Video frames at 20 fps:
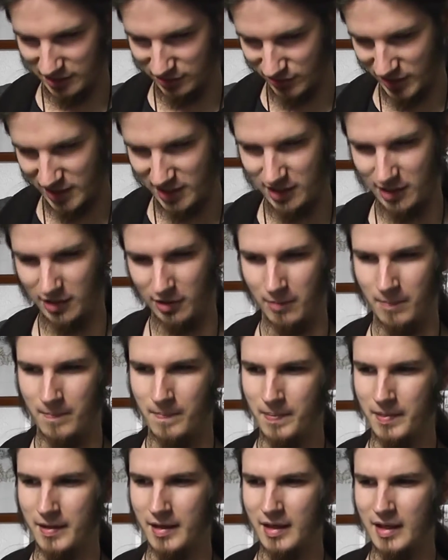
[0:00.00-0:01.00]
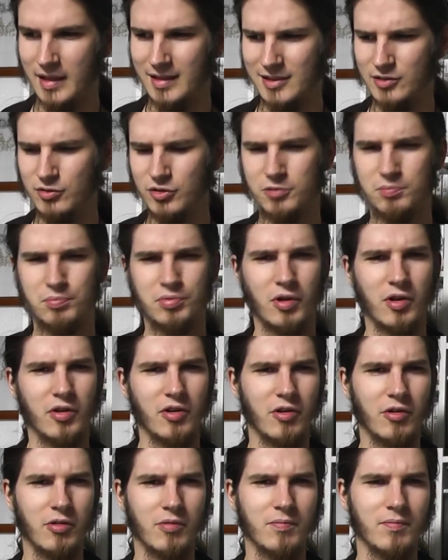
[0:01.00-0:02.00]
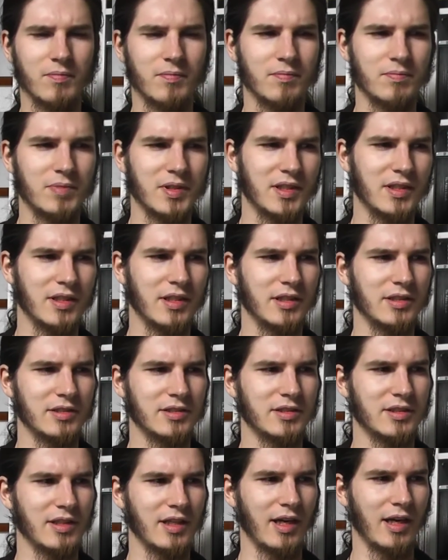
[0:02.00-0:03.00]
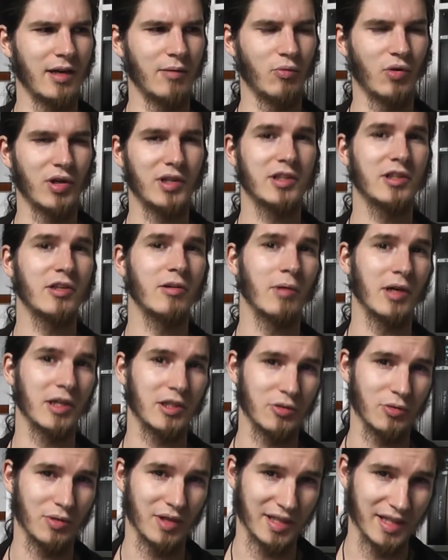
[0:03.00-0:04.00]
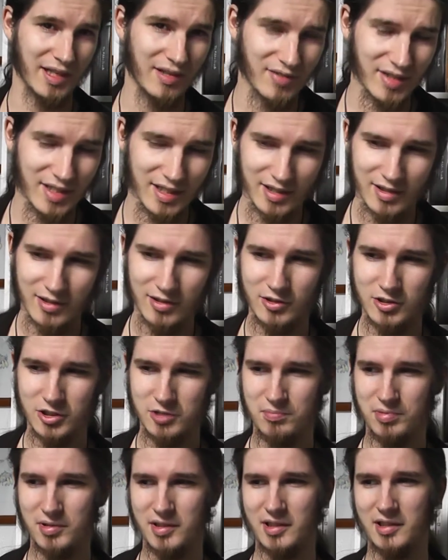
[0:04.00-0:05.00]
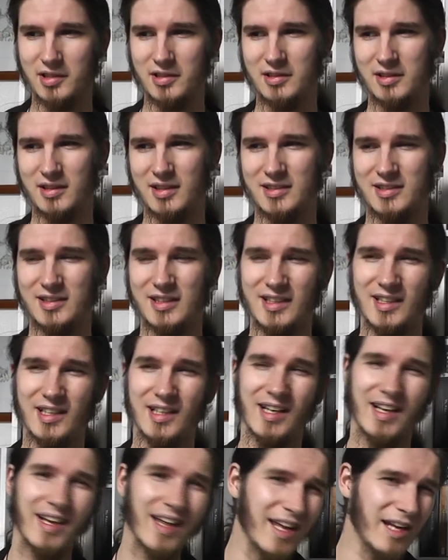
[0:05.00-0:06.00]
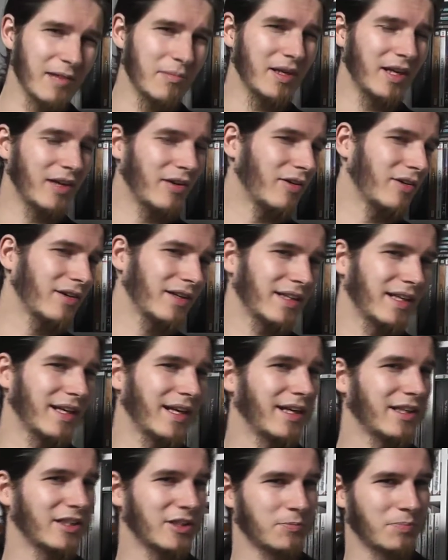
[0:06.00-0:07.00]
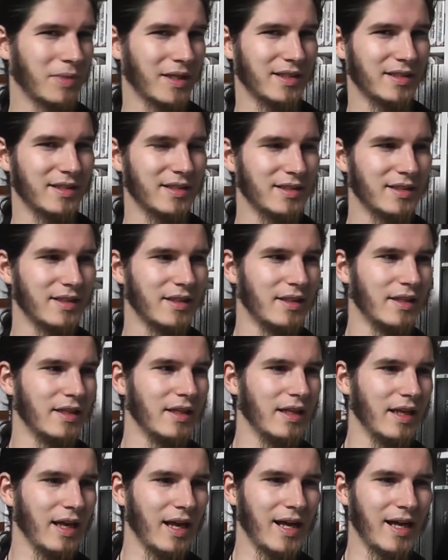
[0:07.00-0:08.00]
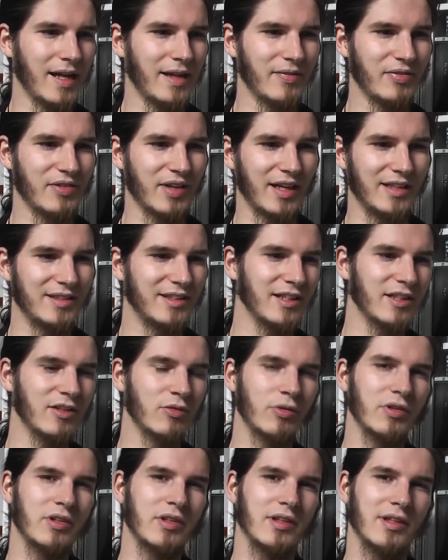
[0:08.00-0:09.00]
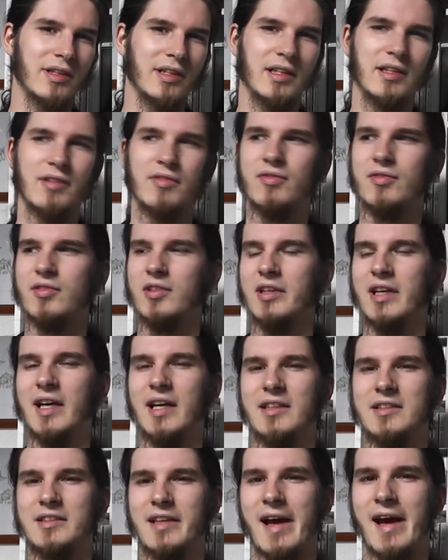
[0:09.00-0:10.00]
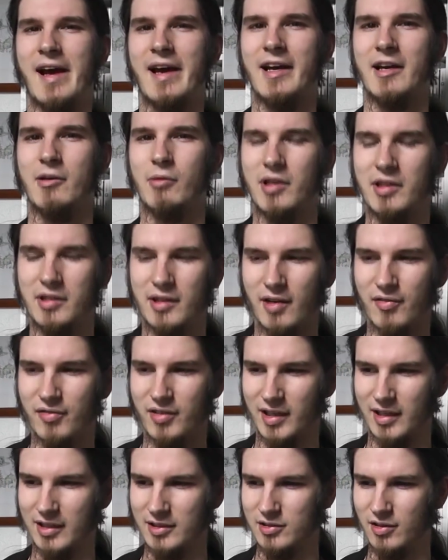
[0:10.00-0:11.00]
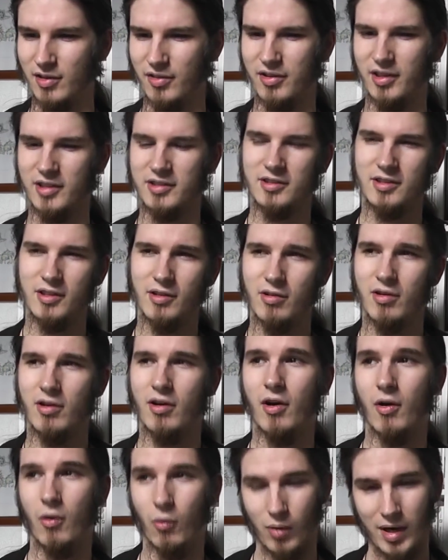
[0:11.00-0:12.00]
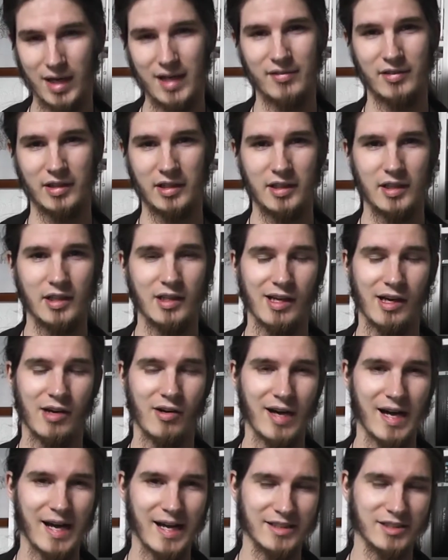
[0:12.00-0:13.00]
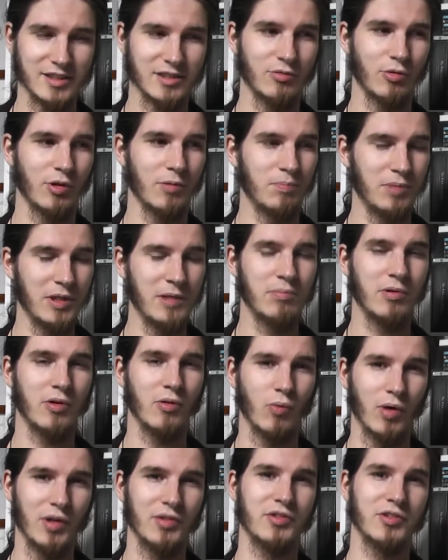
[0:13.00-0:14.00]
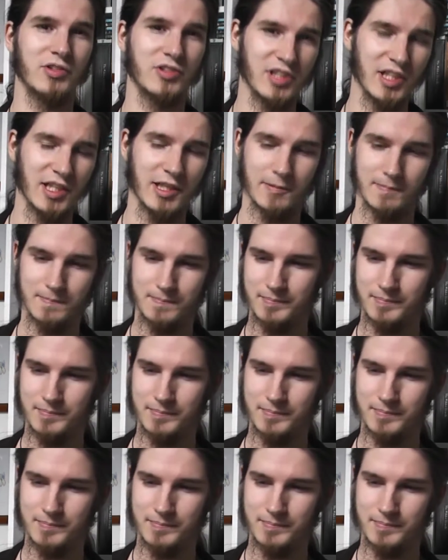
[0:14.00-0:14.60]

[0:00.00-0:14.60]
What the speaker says: video. This was brought on because I'm working on my Q&A videos, but it's taking a little bit longer than I expected and I didn't want to leave you guys hanging with nothing, so I thought, you know, whatever, I'll ask what people want to see.